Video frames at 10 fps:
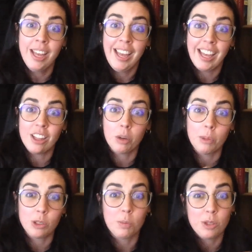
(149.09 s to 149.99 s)
And there are
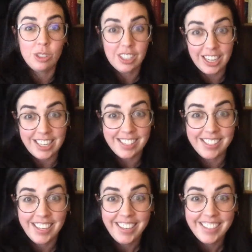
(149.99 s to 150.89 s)
multiple studies
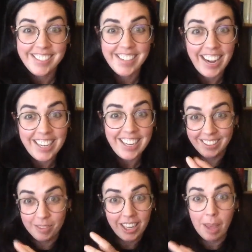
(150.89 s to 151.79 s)
citing
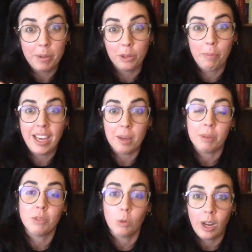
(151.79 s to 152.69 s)
the chemical makeup of
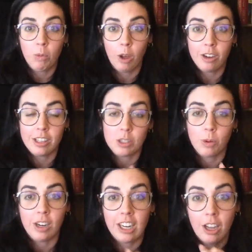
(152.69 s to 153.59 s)
the rainwater that's
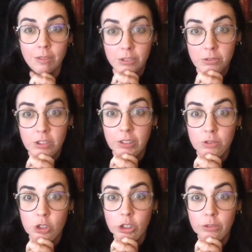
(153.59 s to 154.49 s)
running off of
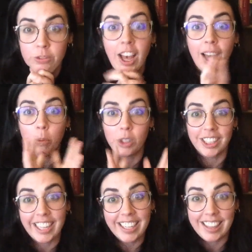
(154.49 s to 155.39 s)
turf. I will
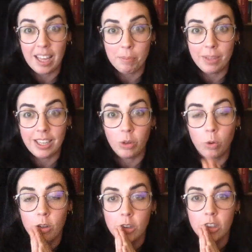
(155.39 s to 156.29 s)
link them in
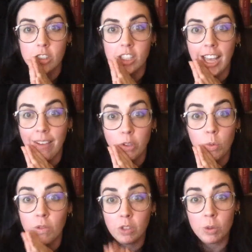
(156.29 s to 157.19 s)
order to have you
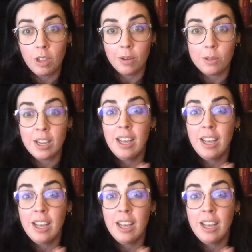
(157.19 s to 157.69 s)
review those.